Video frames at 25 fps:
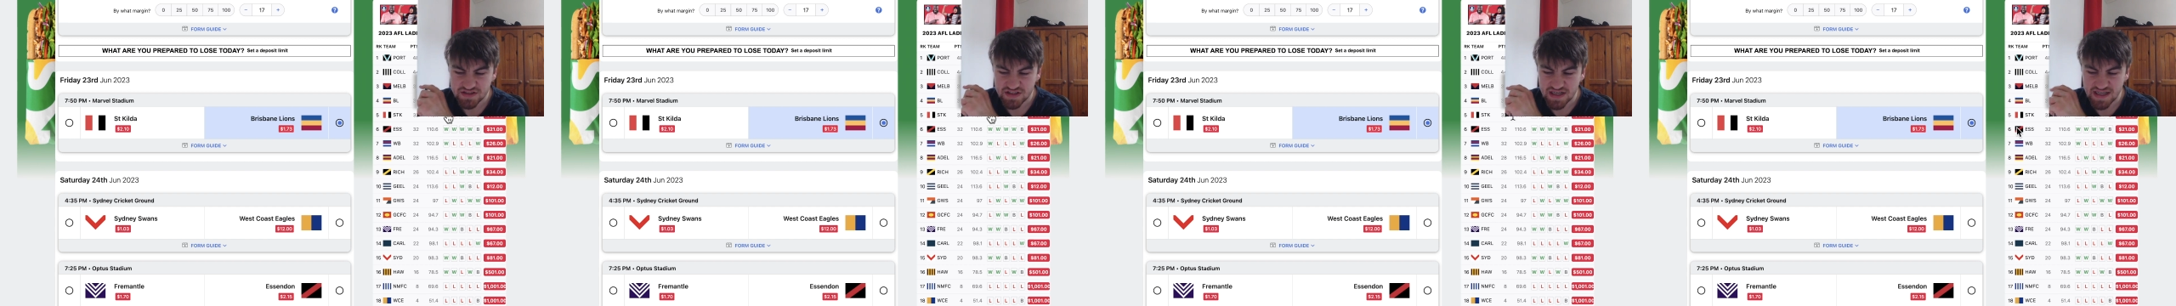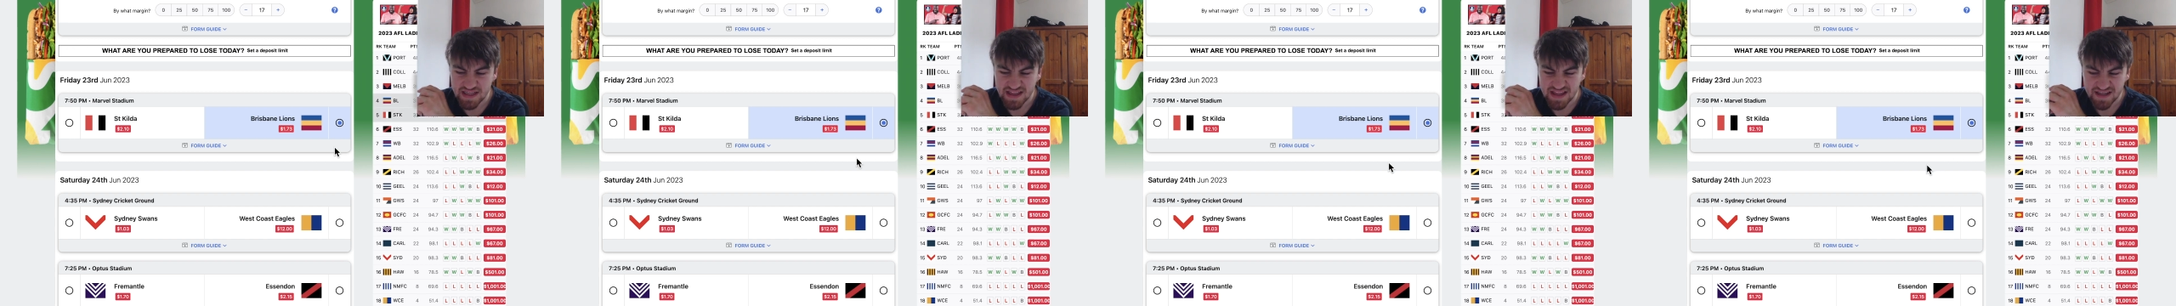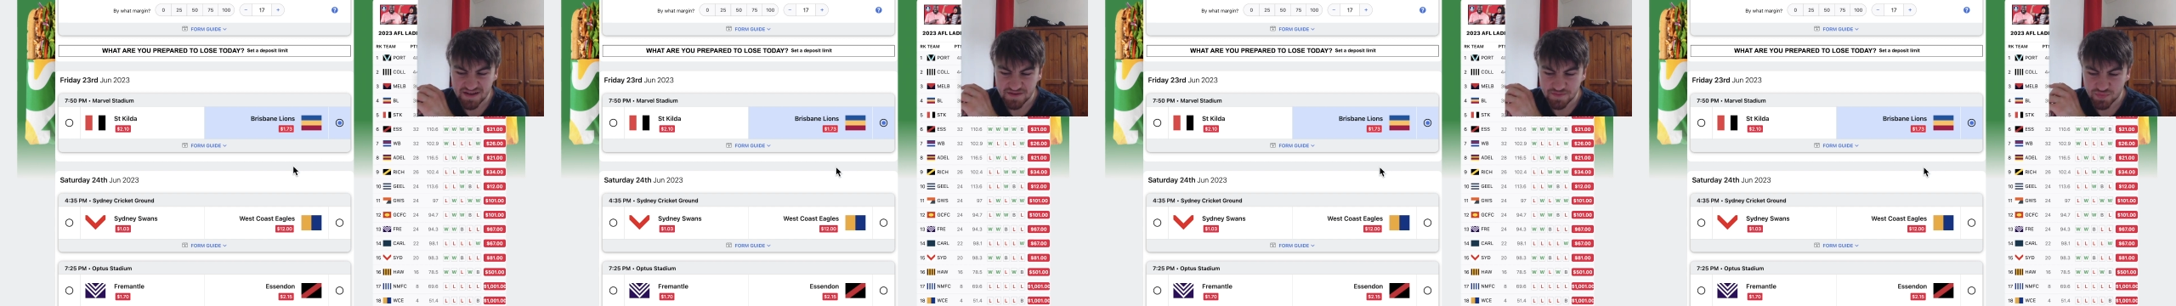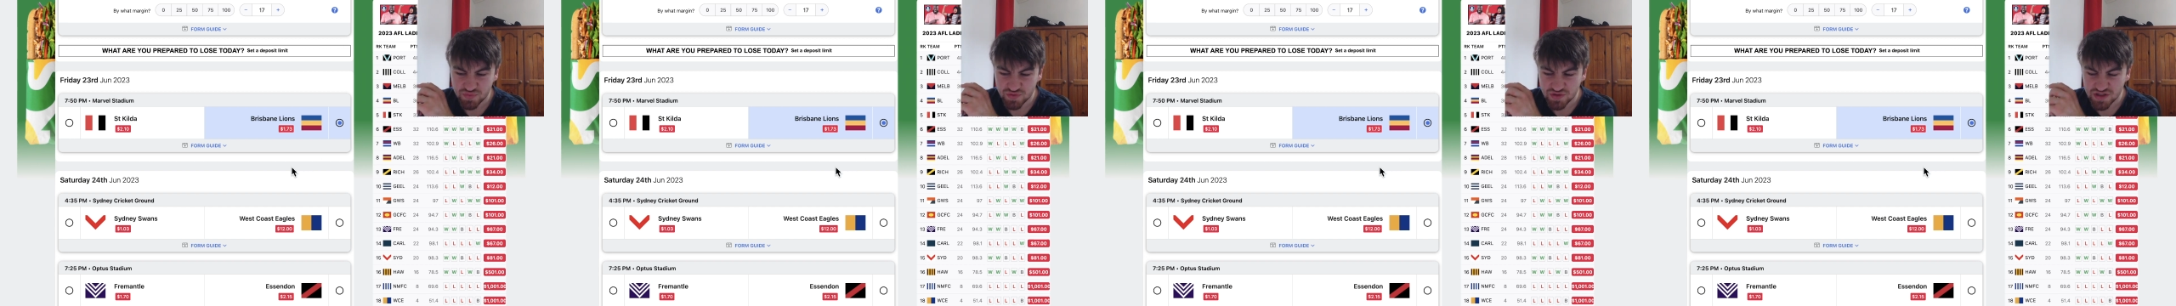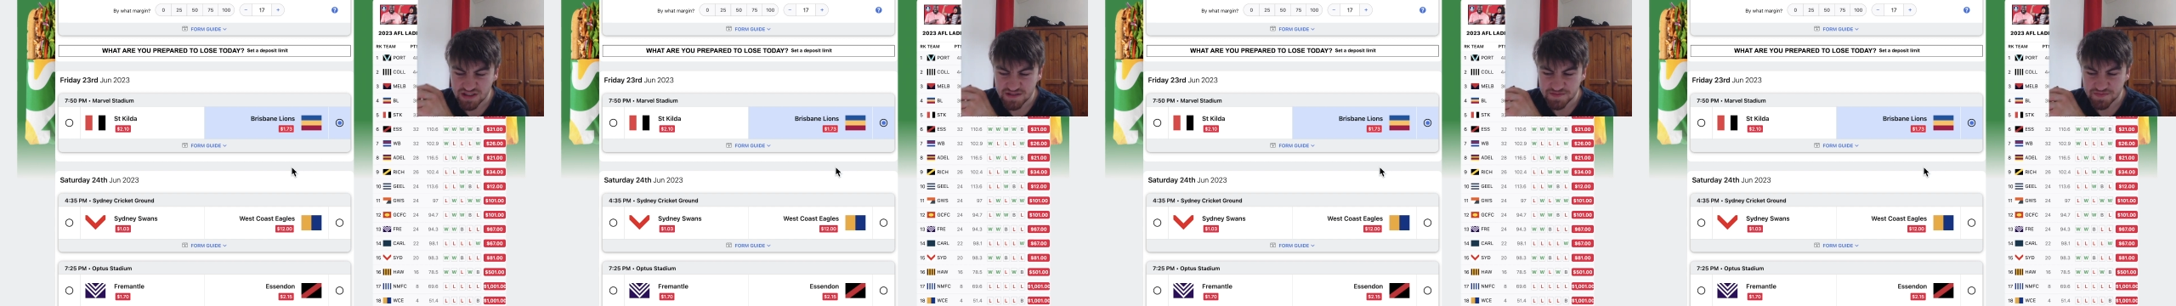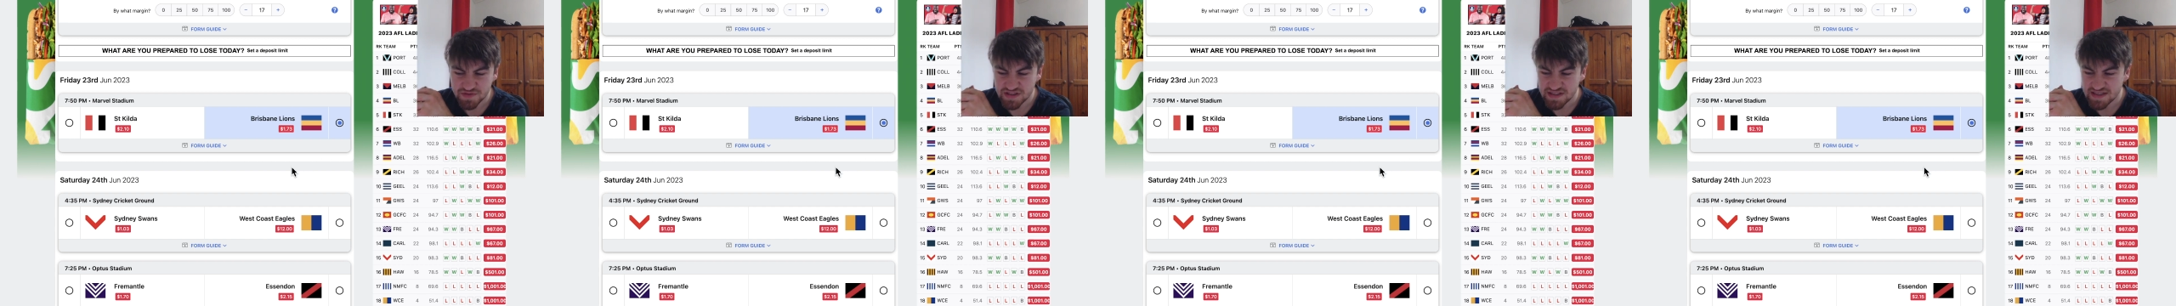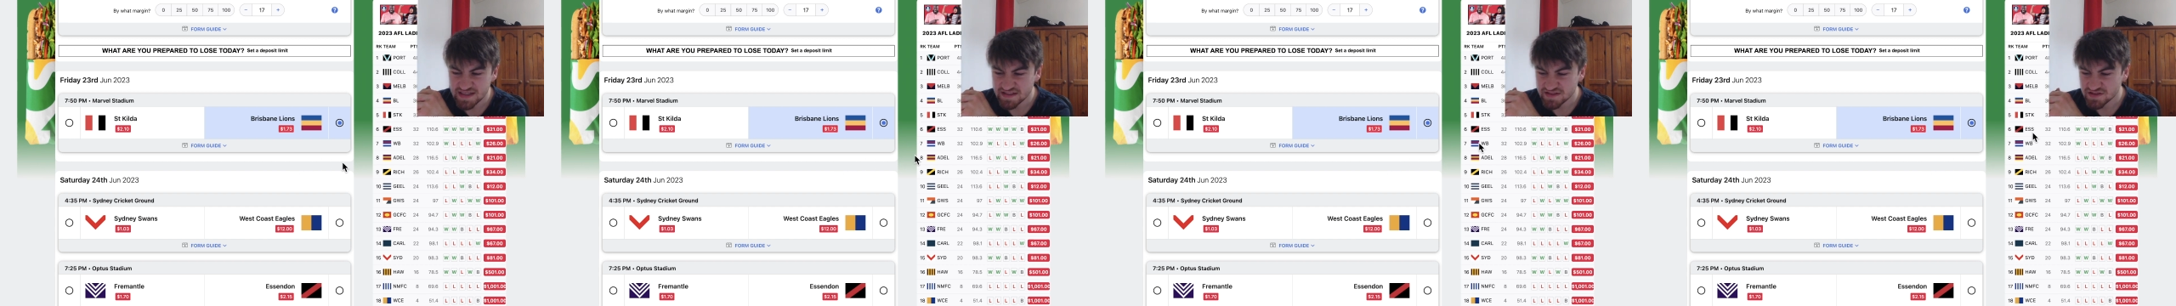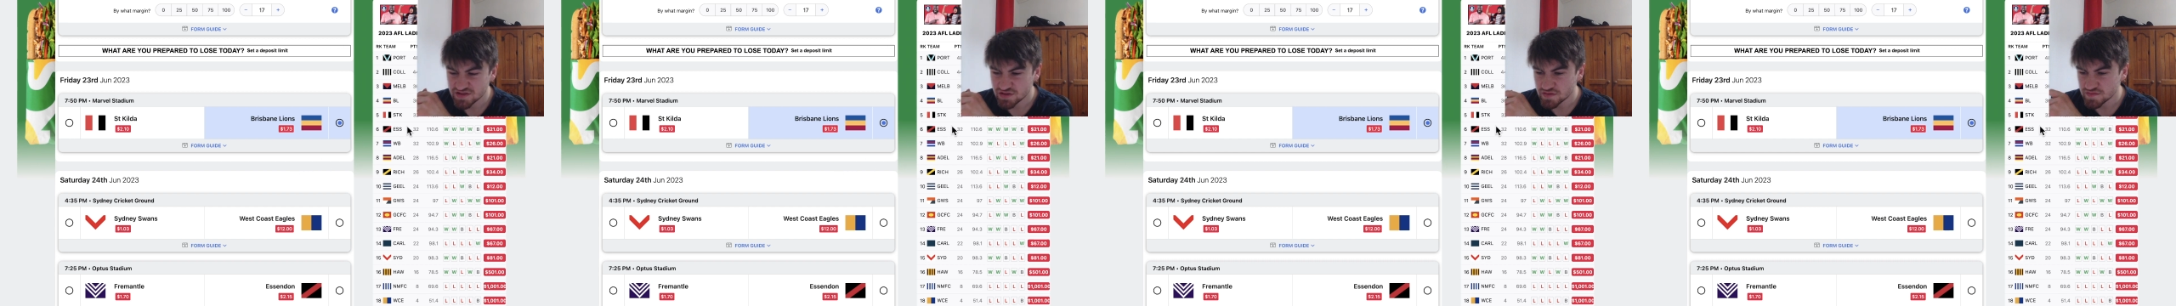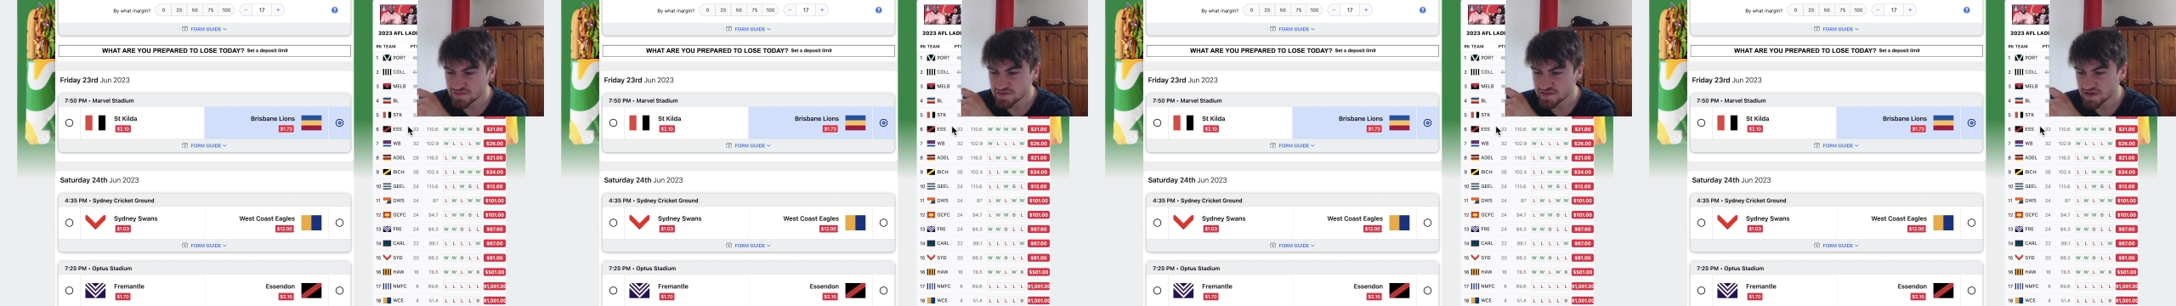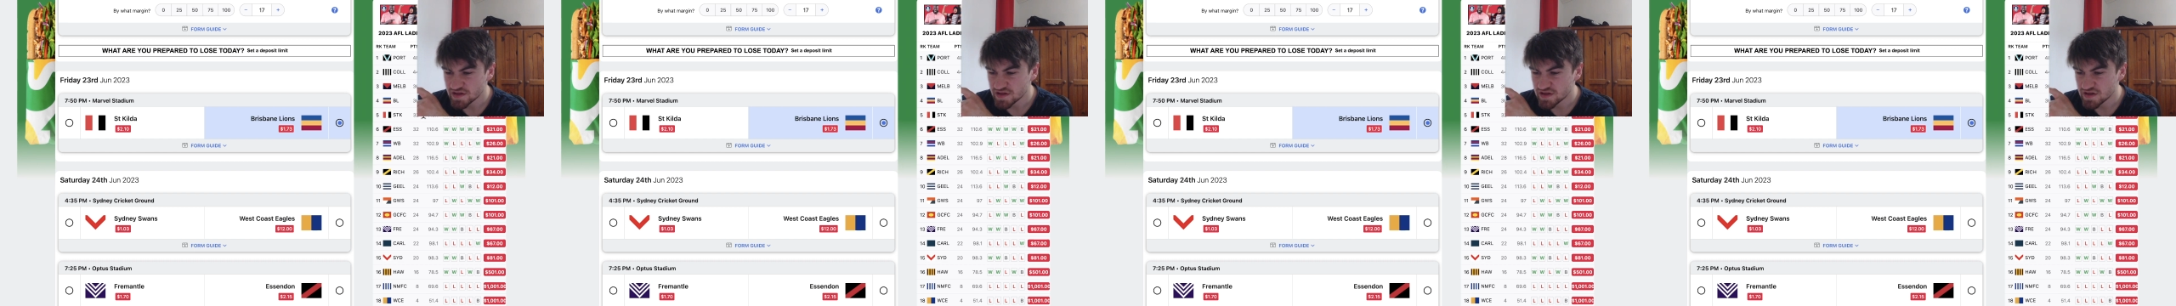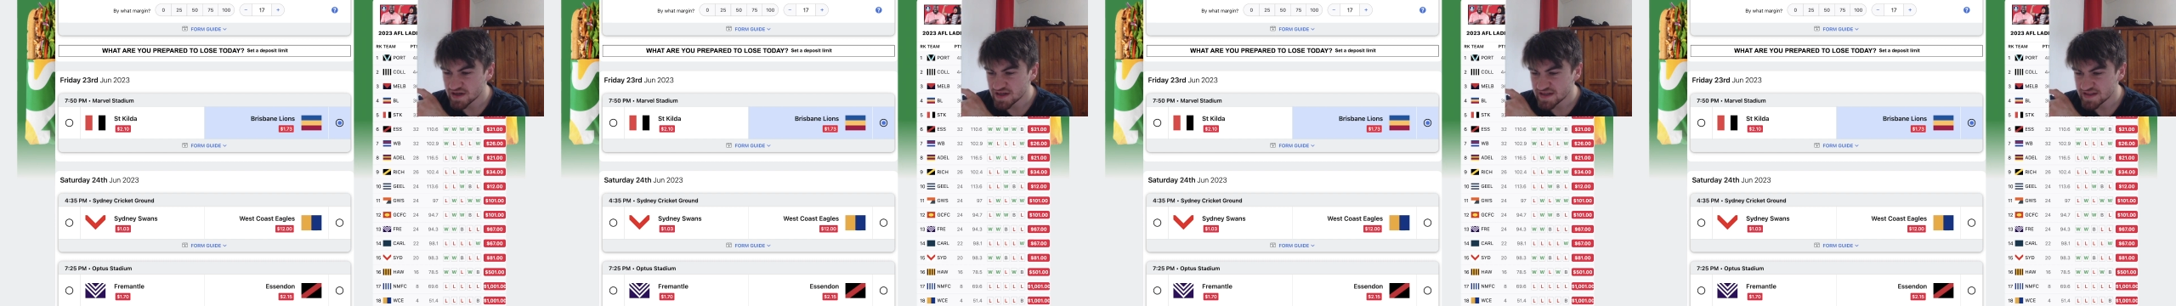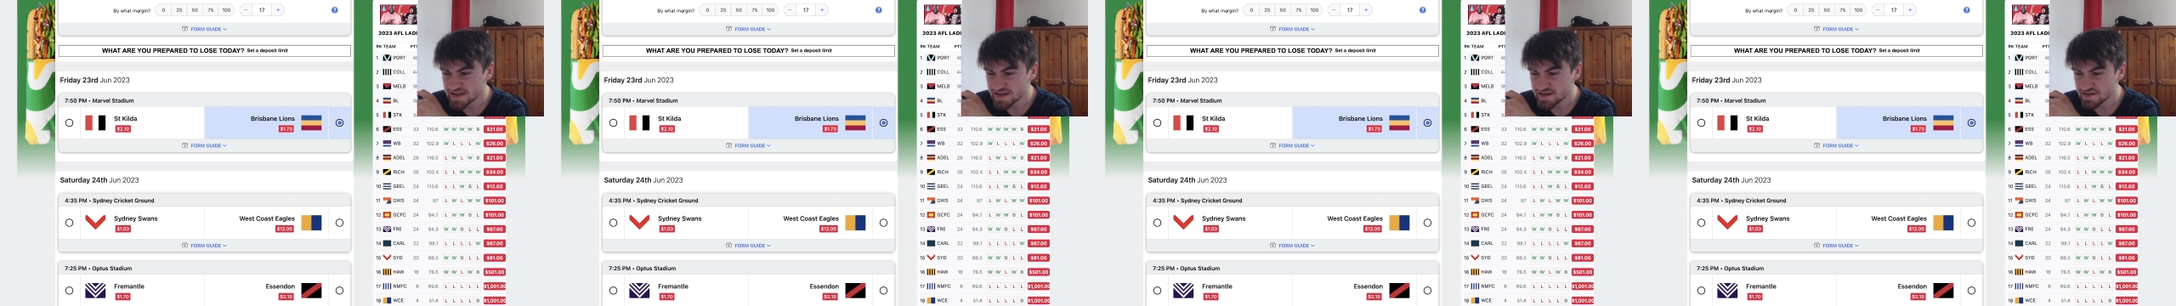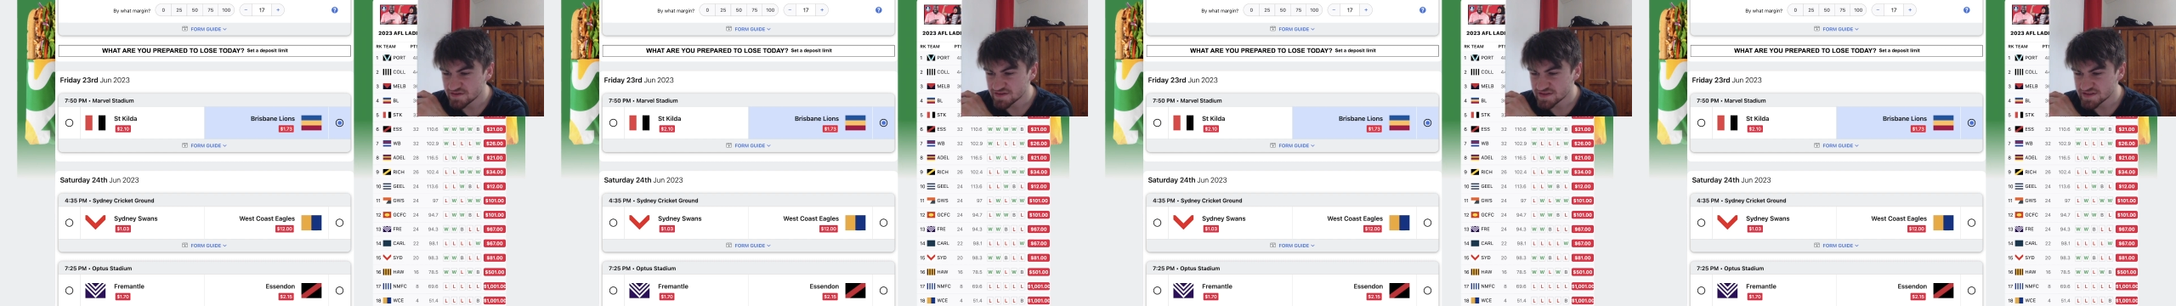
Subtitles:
I think Brisbane gets over the line here